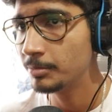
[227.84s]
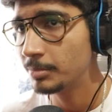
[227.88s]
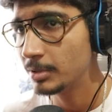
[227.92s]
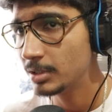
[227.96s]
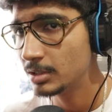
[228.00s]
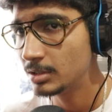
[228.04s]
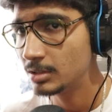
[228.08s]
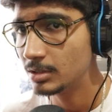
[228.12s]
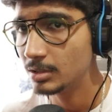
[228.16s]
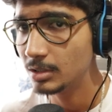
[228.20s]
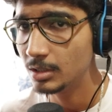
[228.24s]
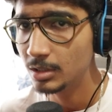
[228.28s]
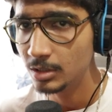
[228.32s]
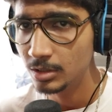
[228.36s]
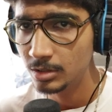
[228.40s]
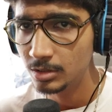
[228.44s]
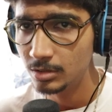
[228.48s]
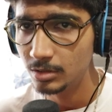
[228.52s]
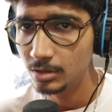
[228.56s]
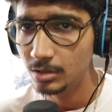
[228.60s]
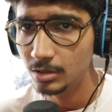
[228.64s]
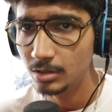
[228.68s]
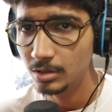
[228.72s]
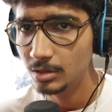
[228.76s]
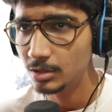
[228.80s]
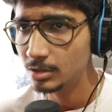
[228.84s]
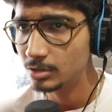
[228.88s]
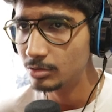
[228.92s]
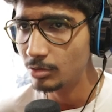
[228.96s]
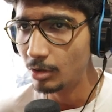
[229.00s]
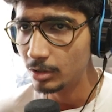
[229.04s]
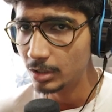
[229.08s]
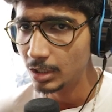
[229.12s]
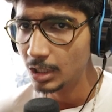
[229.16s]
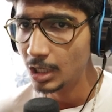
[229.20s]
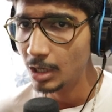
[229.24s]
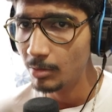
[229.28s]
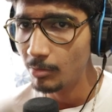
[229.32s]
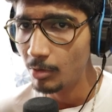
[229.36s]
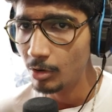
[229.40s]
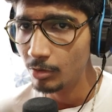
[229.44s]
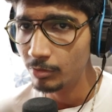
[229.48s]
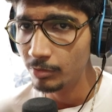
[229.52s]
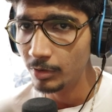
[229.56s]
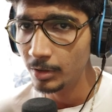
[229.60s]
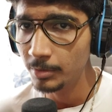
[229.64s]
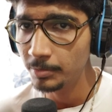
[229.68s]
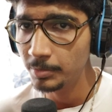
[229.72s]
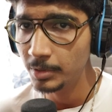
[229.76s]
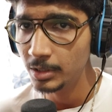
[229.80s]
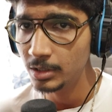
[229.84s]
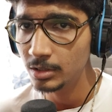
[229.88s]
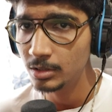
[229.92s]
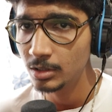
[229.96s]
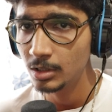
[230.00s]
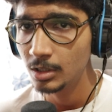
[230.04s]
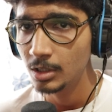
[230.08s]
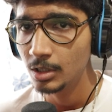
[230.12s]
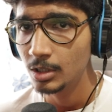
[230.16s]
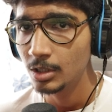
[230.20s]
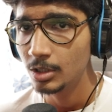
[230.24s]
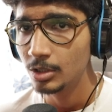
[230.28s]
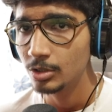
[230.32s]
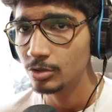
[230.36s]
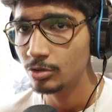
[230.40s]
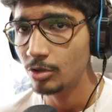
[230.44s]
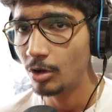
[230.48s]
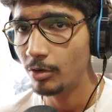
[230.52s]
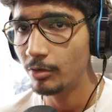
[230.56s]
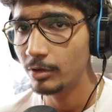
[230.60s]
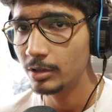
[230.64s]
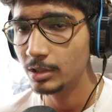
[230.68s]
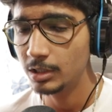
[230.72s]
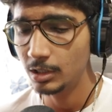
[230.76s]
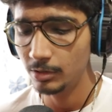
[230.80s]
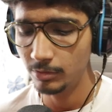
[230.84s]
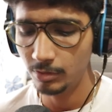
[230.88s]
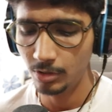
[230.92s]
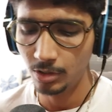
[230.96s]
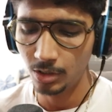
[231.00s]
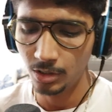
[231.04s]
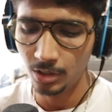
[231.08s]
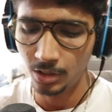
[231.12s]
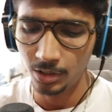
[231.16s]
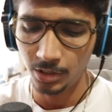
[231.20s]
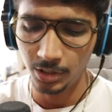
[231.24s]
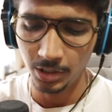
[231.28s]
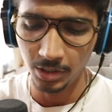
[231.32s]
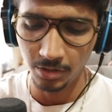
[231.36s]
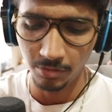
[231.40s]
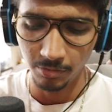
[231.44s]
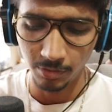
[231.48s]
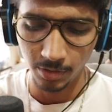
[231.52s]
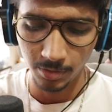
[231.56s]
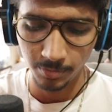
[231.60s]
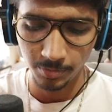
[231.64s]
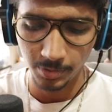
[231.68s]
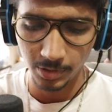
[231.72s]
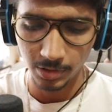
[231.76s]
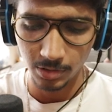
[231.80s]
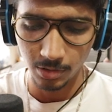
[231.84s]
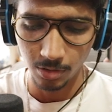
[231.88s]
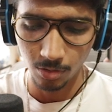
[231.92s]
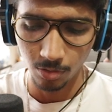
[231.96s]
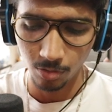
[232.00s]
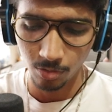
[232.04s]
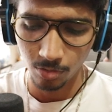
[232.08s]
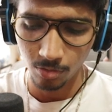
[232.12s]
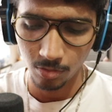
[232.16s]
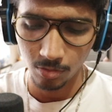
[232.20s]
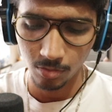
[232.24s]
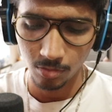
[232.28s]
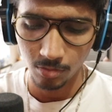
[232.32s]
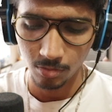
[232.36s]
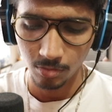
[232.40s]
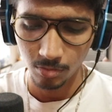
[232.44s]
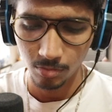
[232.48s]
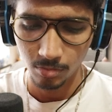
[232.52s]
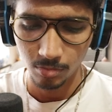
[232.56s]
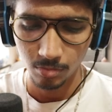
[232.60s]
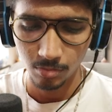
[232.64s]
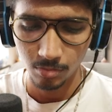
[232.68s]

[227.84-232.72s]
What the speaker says: One Piece is talking about One Piece. So obviously we're gonna need One Piece logo.